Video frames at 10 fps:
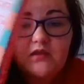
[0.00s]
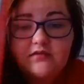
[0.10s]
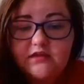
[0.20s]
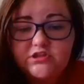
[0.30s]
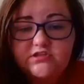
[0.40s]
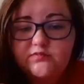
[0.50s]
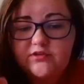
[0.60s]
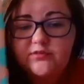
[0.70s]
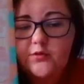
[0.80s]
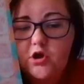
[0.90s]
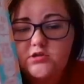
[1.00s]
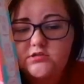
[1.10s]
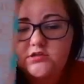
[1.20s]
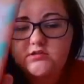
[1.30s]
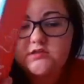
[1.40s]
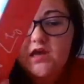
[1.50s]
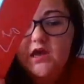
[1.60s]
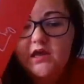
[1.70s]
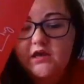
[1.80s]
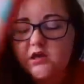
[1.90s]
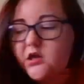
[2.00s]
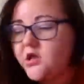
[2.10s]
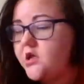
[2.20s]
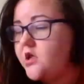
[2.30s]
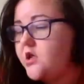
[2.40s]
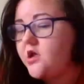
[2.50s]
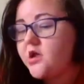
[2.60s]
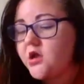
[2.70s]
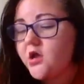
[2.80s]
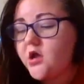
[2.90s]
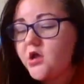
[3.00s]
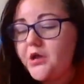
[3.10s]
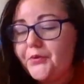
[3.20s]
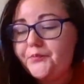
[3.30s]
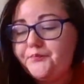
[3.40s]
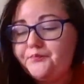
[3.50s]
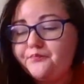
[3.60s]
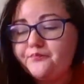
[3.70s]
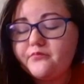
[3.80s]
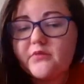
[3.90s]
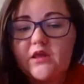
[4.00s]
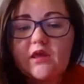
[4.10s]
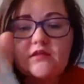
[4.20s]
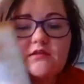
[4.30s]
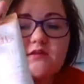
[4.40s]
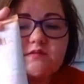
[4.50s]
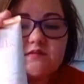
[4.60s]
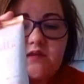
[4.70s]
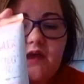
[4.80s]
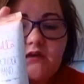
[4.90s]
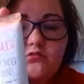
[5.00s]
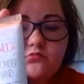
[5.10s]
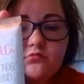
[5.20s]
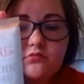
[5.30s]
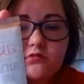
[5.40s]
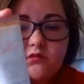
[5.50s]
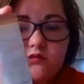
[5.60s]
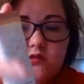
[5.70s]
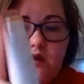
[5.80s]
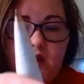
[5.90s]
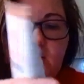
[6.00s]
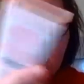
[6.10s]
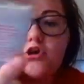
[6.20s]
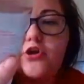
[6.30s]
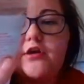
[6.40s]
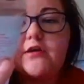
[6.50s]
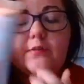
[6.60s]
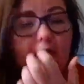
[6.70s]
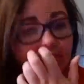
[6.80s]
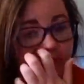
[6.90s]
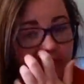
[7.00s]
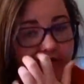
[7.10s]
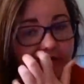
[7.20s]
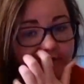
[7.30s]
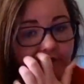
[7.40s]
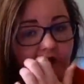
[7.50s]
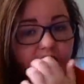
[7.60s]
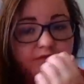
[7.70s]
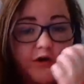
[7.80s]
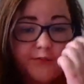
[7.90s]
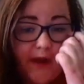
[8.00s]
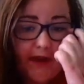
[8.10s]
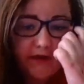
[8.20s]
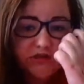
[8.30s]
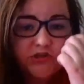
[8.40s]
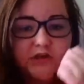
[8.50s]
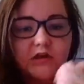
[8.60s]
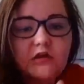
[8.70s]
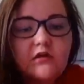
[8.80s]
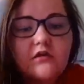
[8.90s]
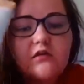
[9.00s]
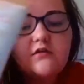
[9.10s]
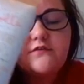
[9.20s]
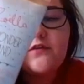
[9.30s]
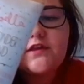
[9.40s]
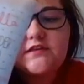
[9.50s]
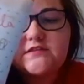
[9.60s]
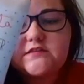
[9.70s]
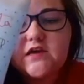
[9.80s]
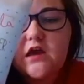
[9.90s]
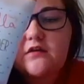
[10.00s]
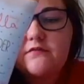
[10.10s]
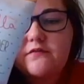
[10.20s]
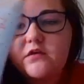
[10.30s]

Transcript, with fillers: That's just what the box looks like. Um, and then this is the actual hand cream. I love all of her packaging for this stuff.